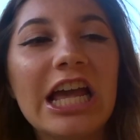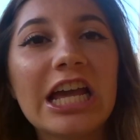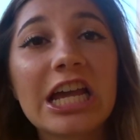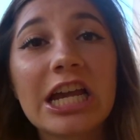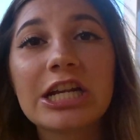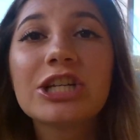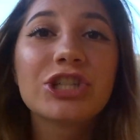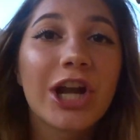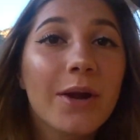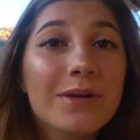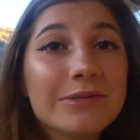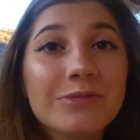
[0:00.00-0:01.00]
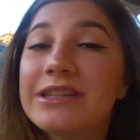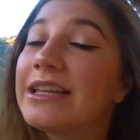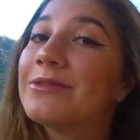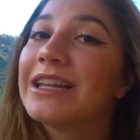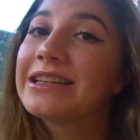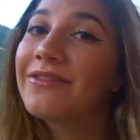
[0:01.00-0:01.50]
And share it with someone you
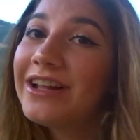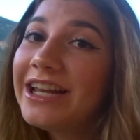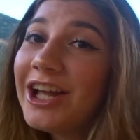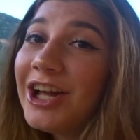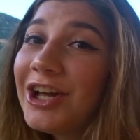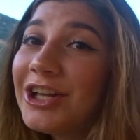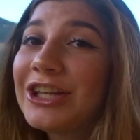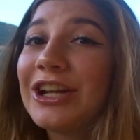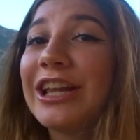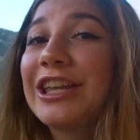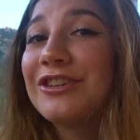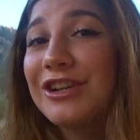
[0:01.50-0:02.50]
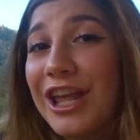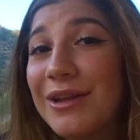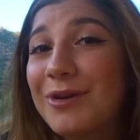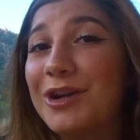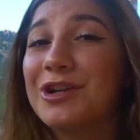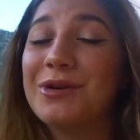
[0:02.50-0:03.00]
think will like the video. You know, like your
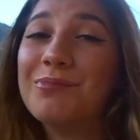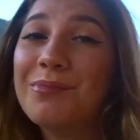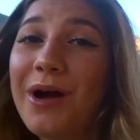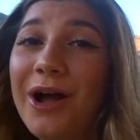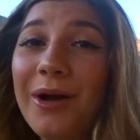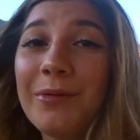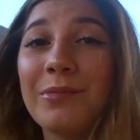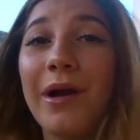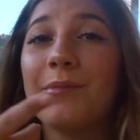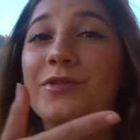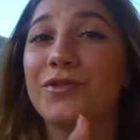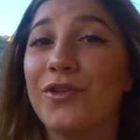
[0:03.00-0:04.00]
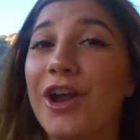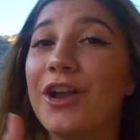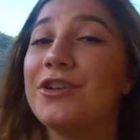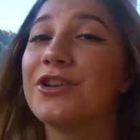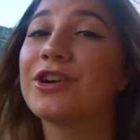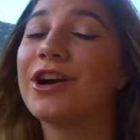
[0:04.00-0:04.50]
neighbor, your mom, your mom's
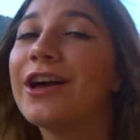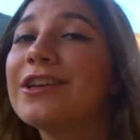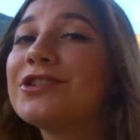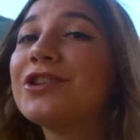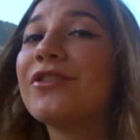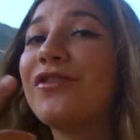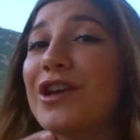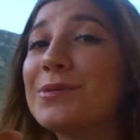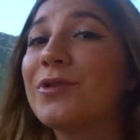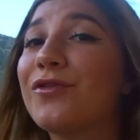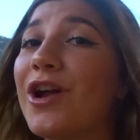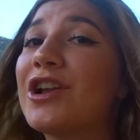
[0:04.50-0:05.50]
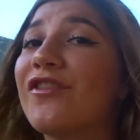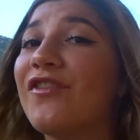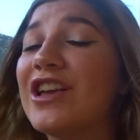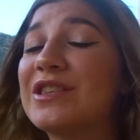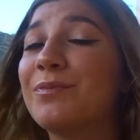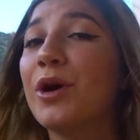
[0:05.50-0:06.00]
friend, your cousin, your Facebook friend, your
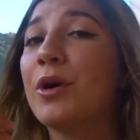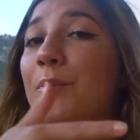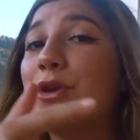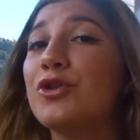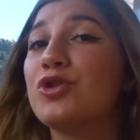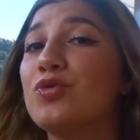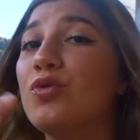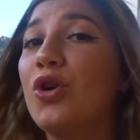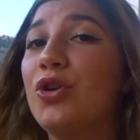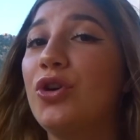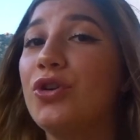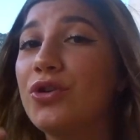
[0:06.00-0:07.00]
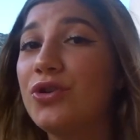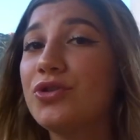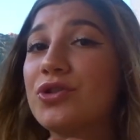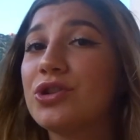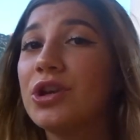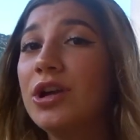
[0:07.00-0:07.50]
Facebook
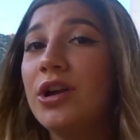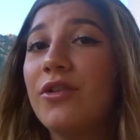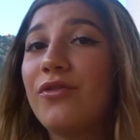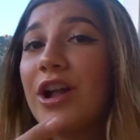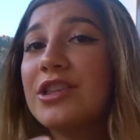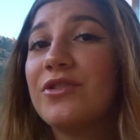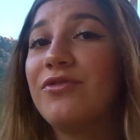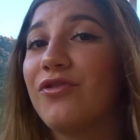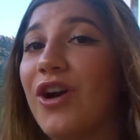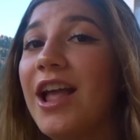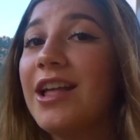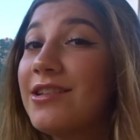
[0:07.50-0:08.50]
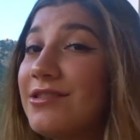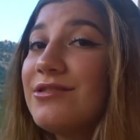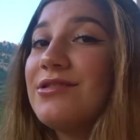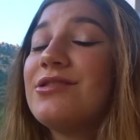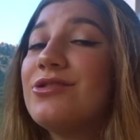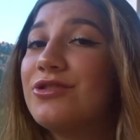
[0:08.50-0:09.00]
mutuals. Friends of
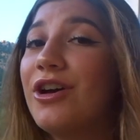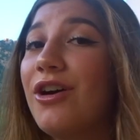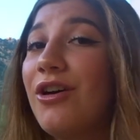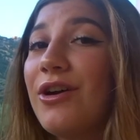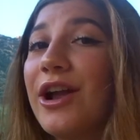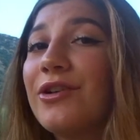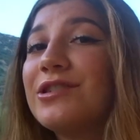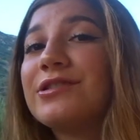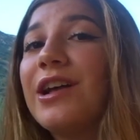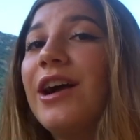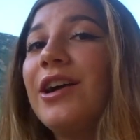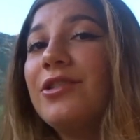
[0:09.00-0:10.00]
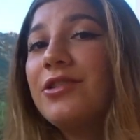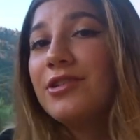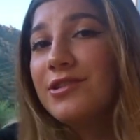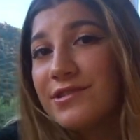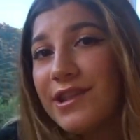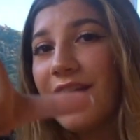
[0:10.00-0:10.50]
friends, you know, Harry Styles
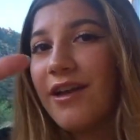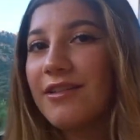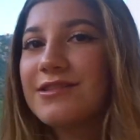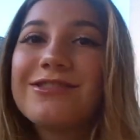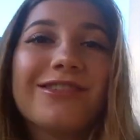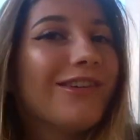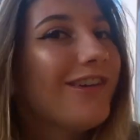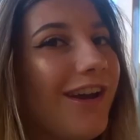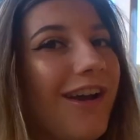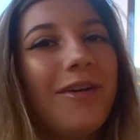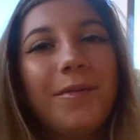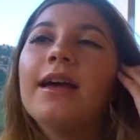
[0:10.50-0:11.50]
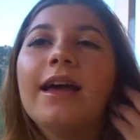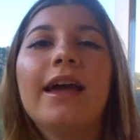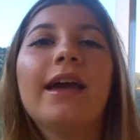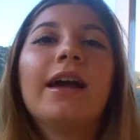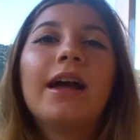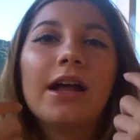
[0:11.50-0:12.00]
stands, yeah.
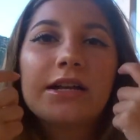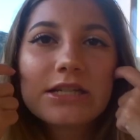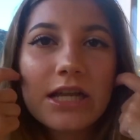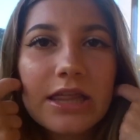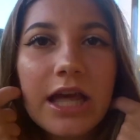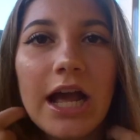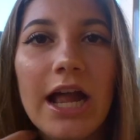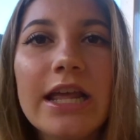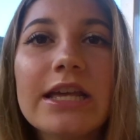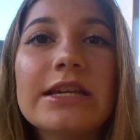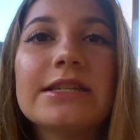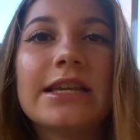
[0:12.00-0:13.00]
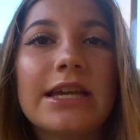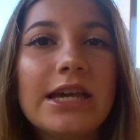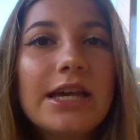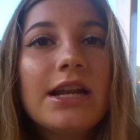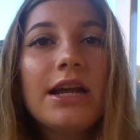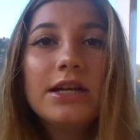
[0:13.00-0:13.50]
And that is
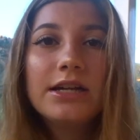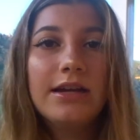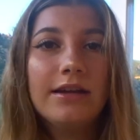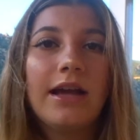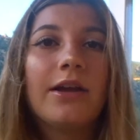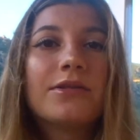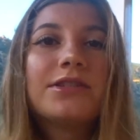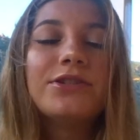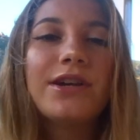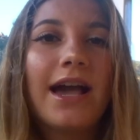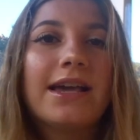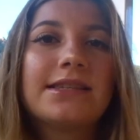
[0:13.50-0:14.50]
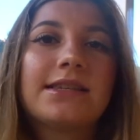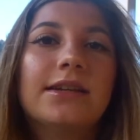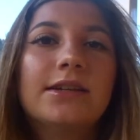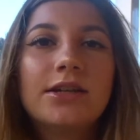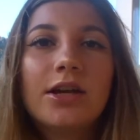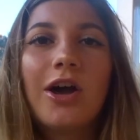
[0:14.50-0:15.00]
it. I will see you guys
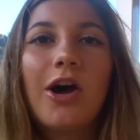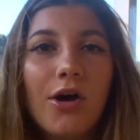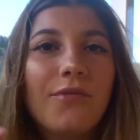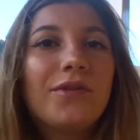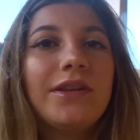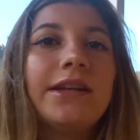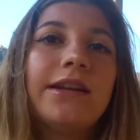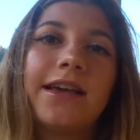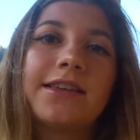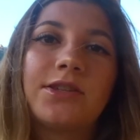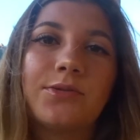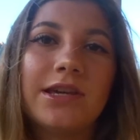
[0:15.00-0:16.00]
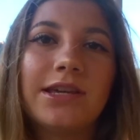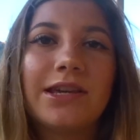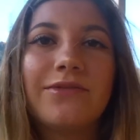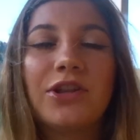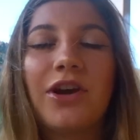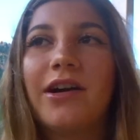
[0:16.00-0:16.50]
hopefully next week,
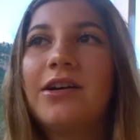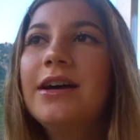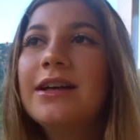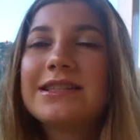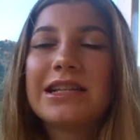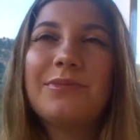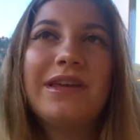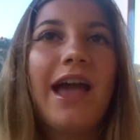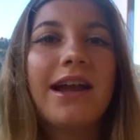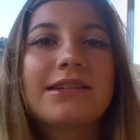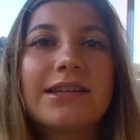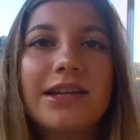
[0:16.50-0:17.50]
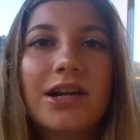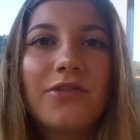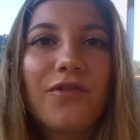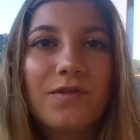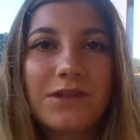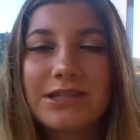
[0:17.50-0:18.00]
even though it's gonna be hectic here
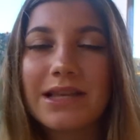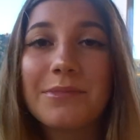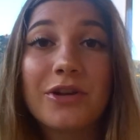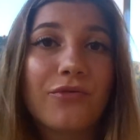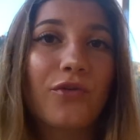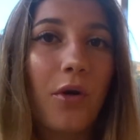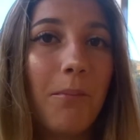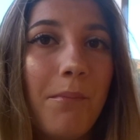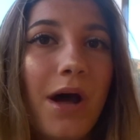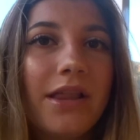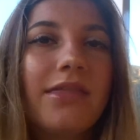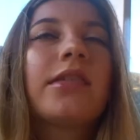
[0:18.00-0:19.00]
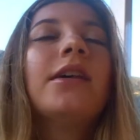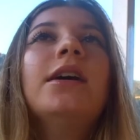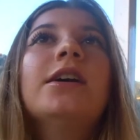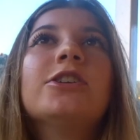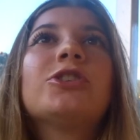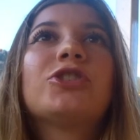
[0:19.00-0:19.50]
because I'm here for a month.
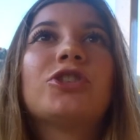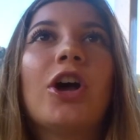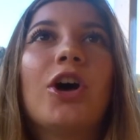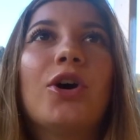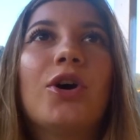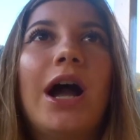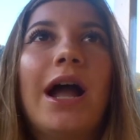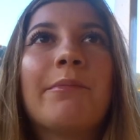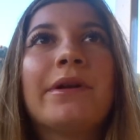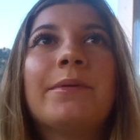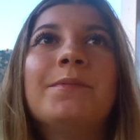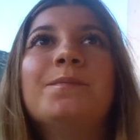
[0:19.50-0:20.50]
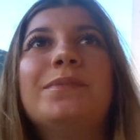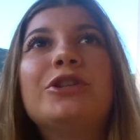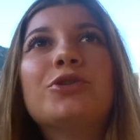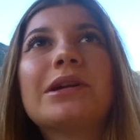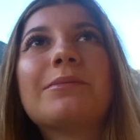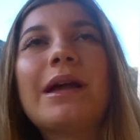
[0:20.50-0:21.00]
So I'm gonna be
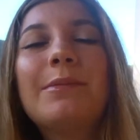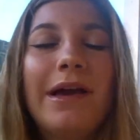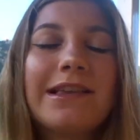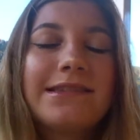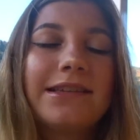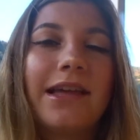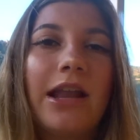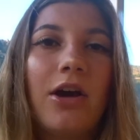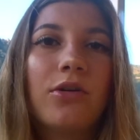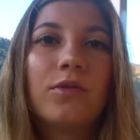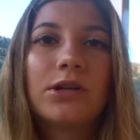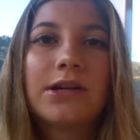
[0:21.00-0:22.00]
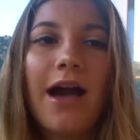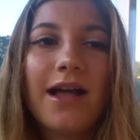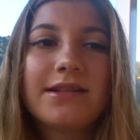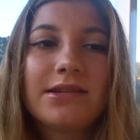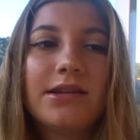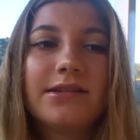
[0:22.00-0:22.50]
doing my best to get out
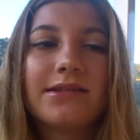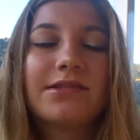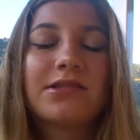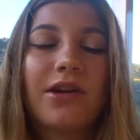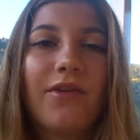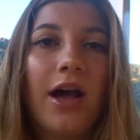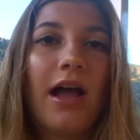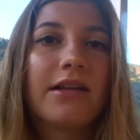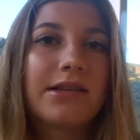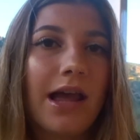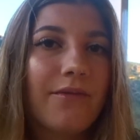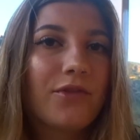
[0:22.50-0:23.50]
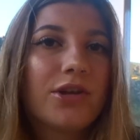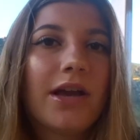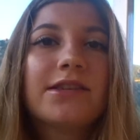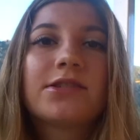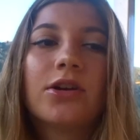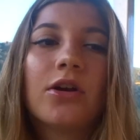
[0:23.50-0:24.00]
content and stuff on time for you
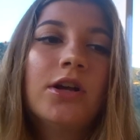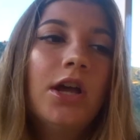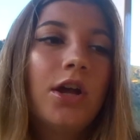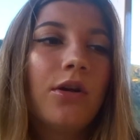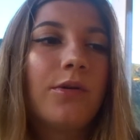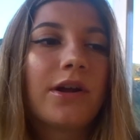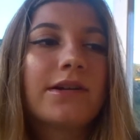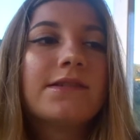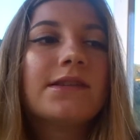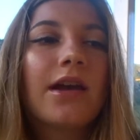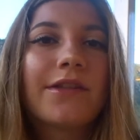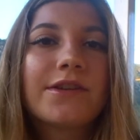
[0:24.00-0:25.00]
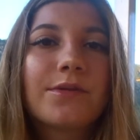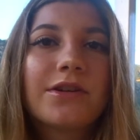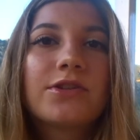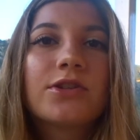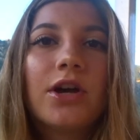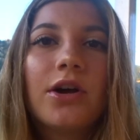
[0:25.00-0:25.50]
guys. So we're gonna see how this
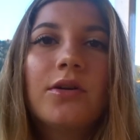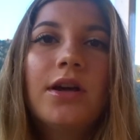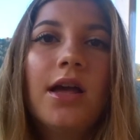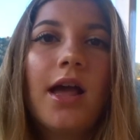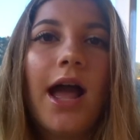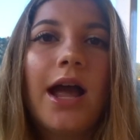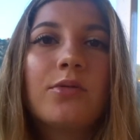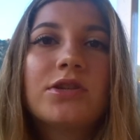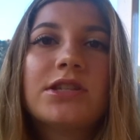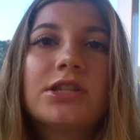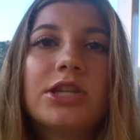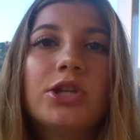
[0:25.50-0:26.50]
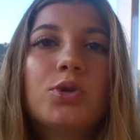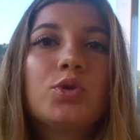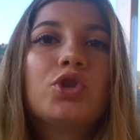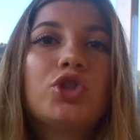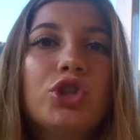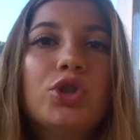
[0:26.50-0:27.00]
works. So I will see you
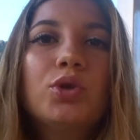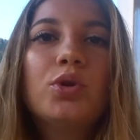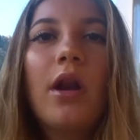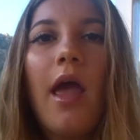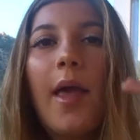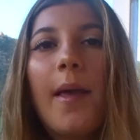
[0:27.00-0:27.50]
soon.